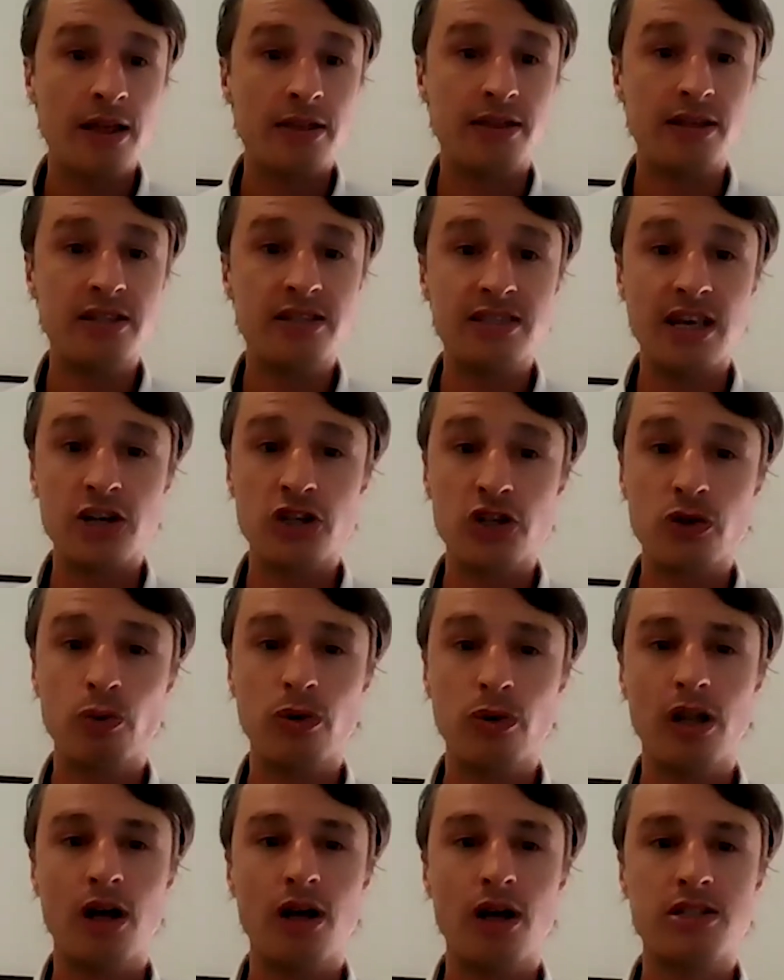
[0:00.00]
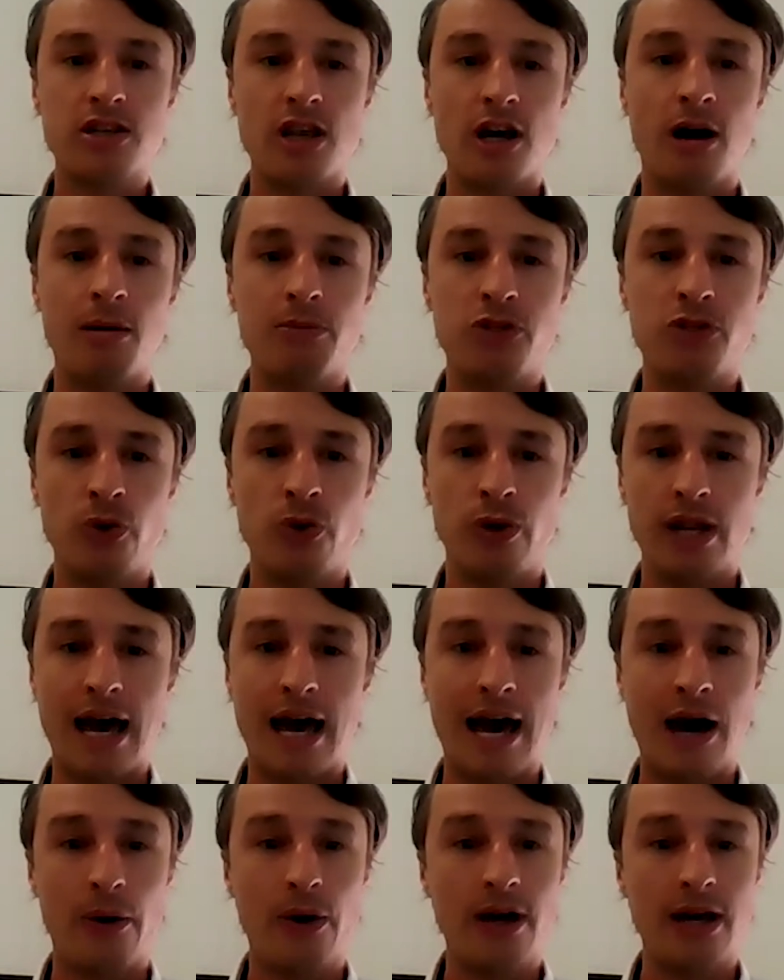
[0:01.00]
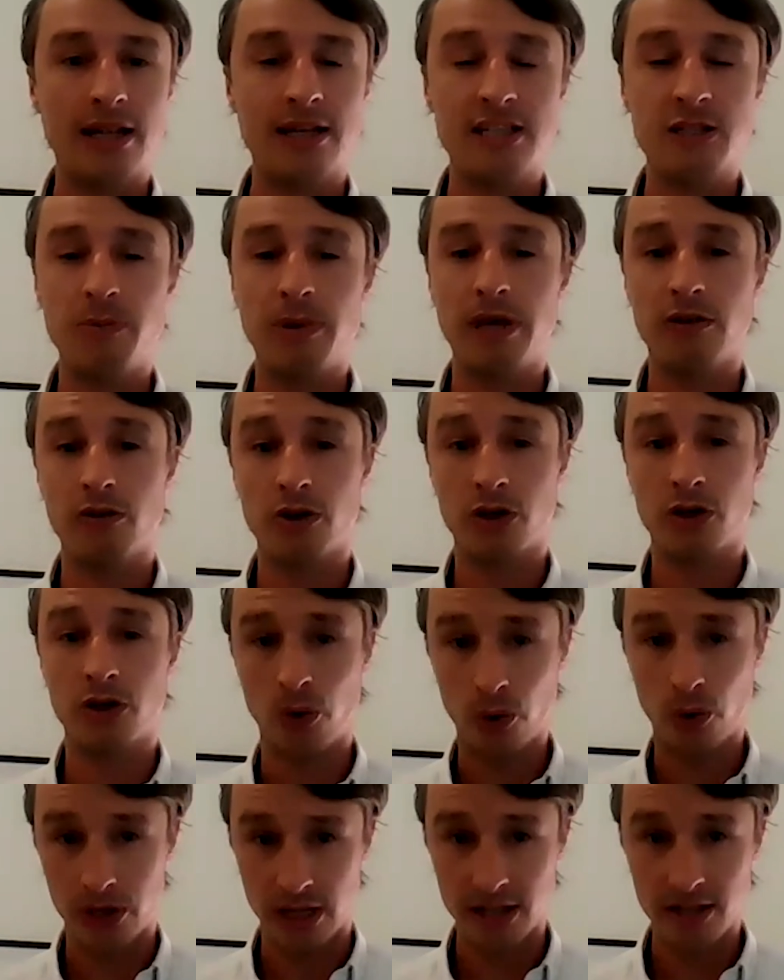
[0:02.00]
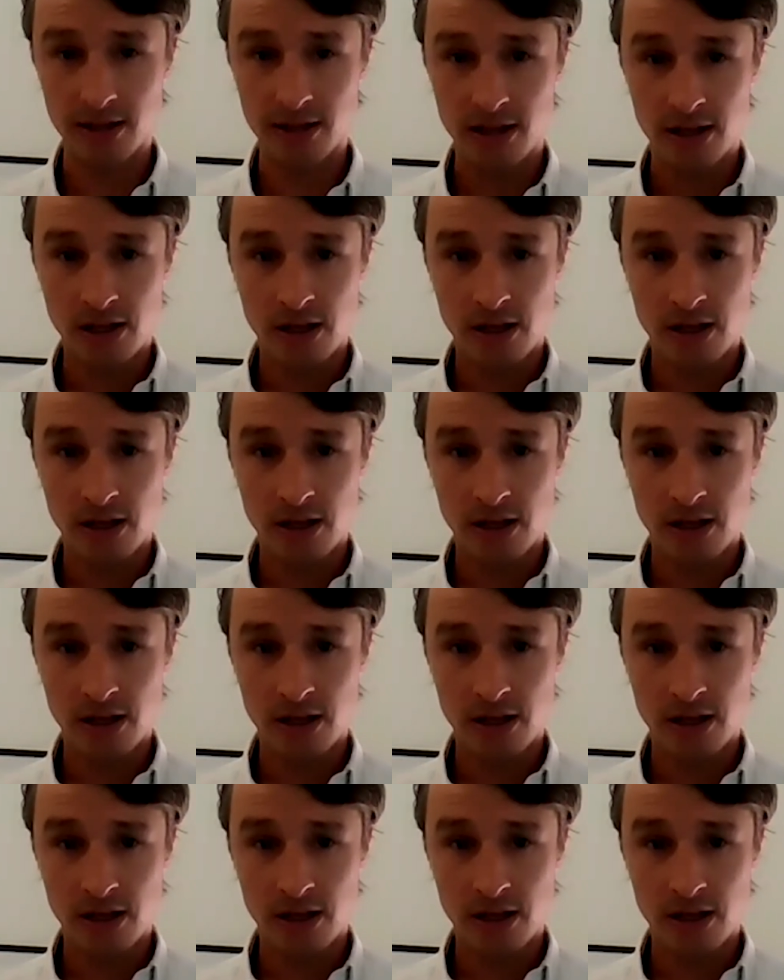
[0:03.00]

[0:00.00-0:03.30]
This session will last up to an hour and is being recorded.